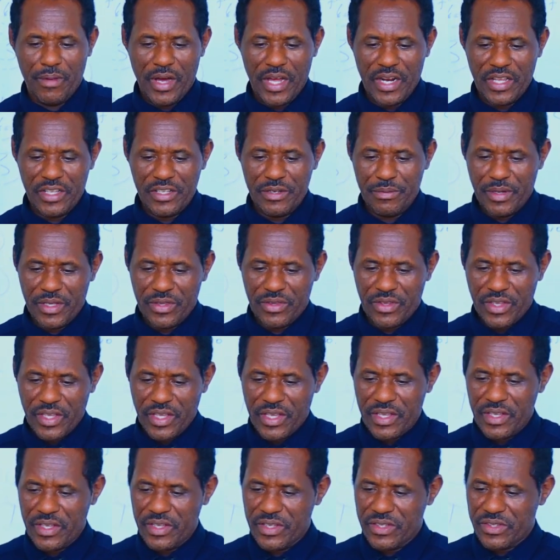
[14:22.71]
management
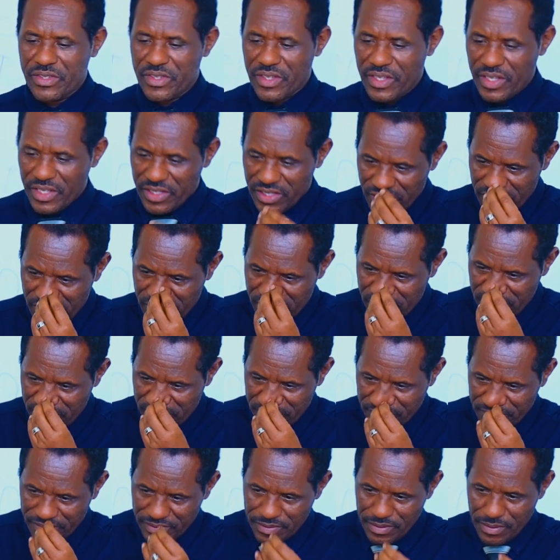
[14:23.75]
is it
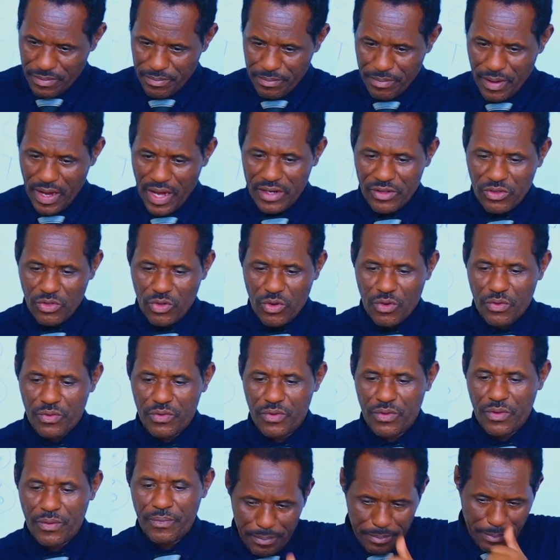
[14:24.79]
is part
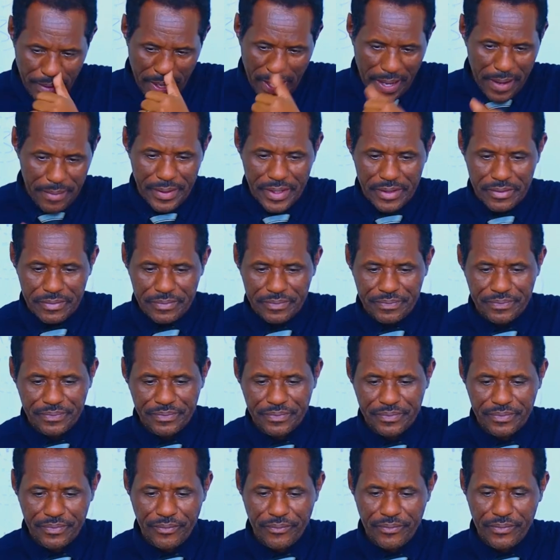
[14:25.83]
of behavior.
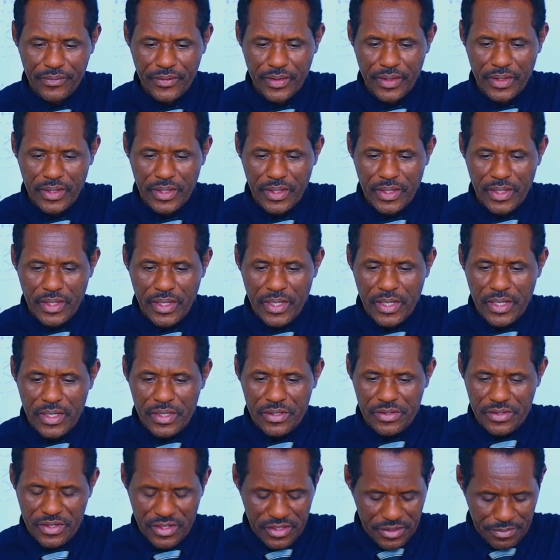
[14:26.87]

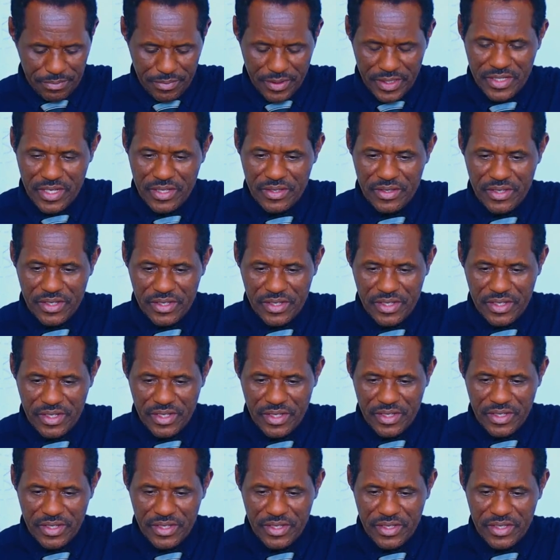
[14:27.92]
This presentation
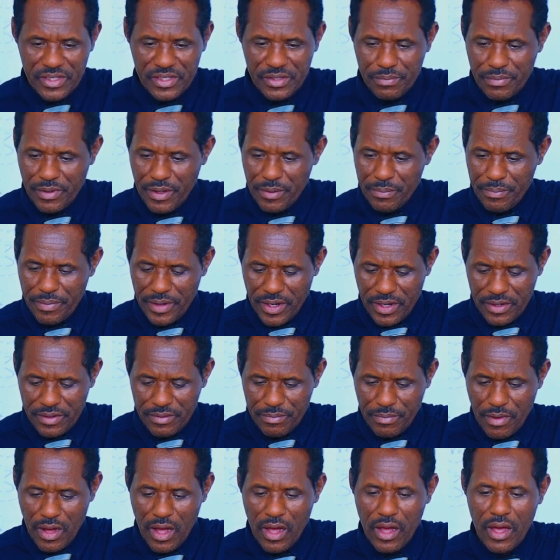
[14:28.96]
is
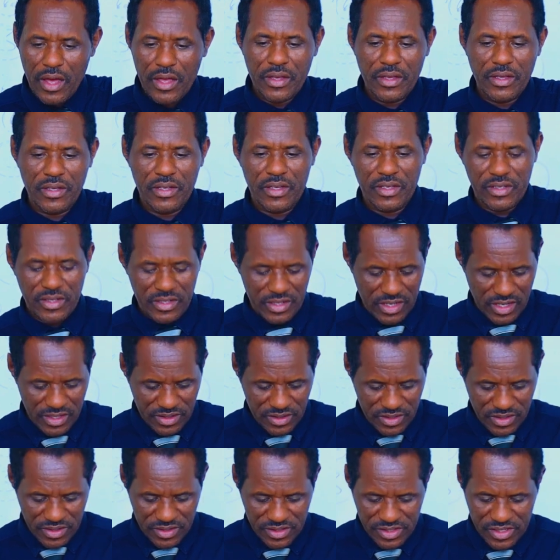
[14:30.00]
prepared by Gelila
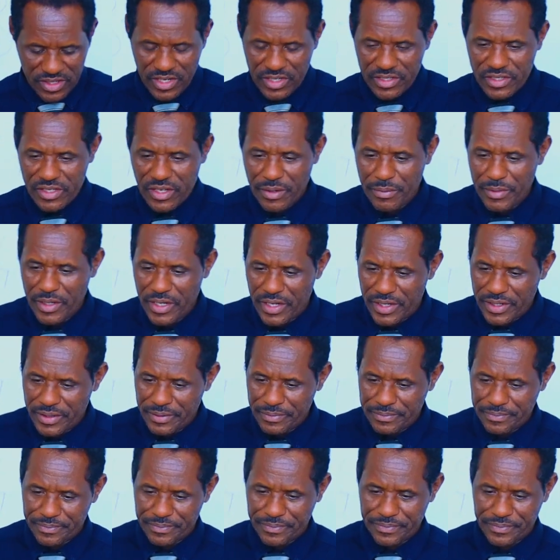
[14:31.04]
International
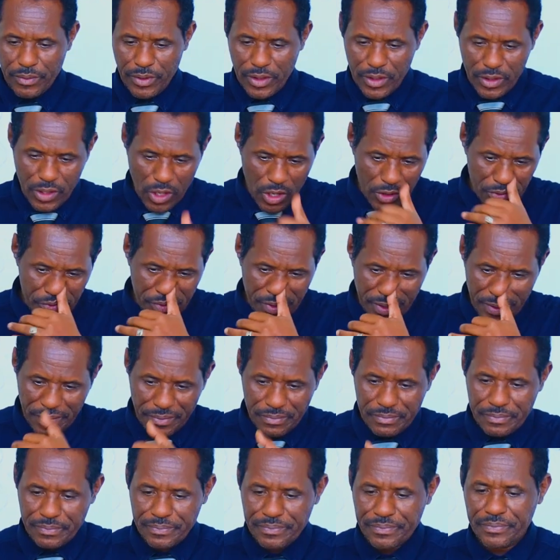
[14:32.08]
Seminary. We'll
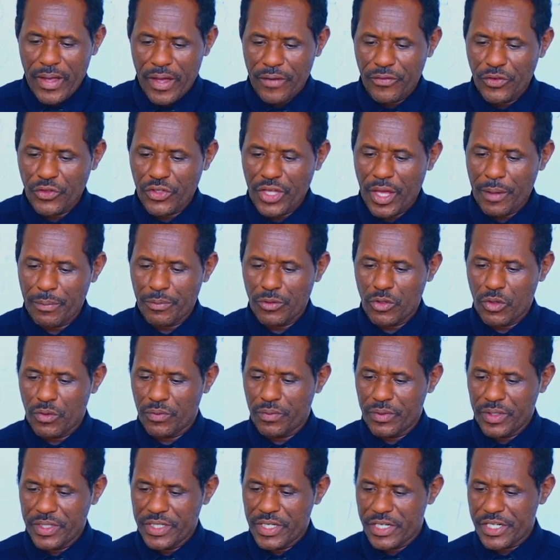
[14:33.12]
continue. A few types of
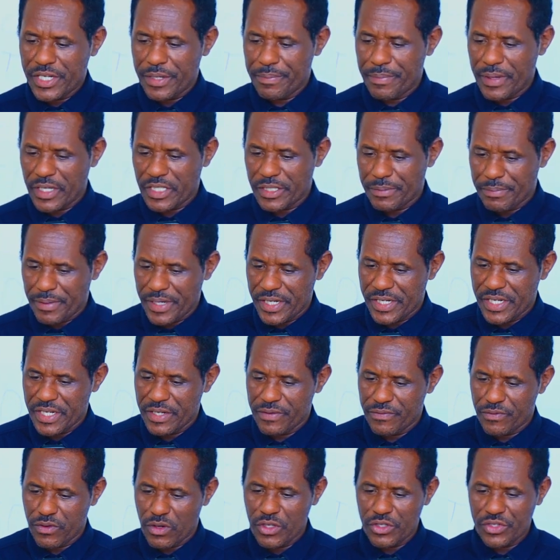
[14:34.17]
leadership expression
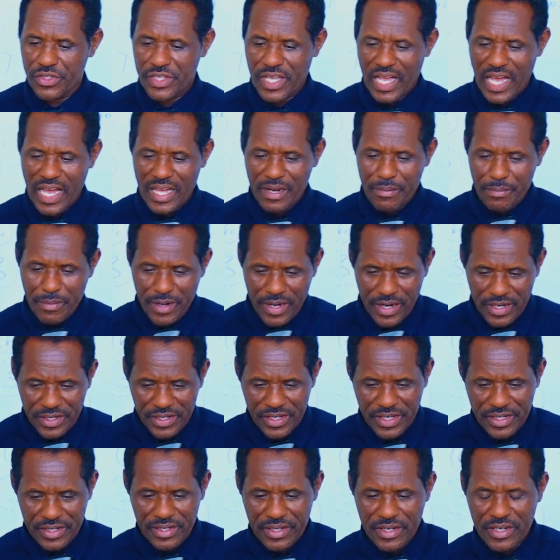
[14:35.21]
influence:
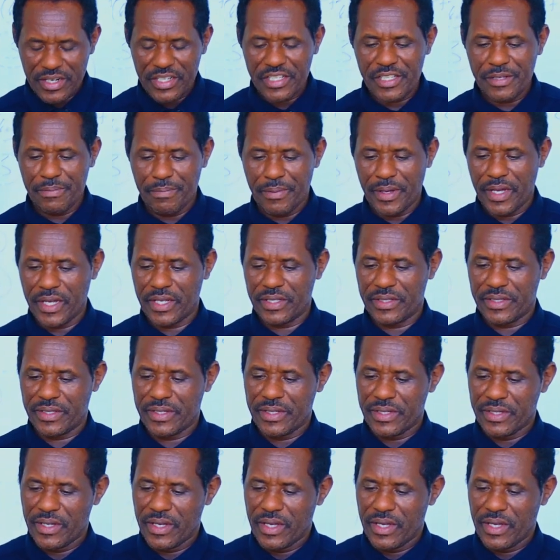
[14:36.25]
admiration, respect,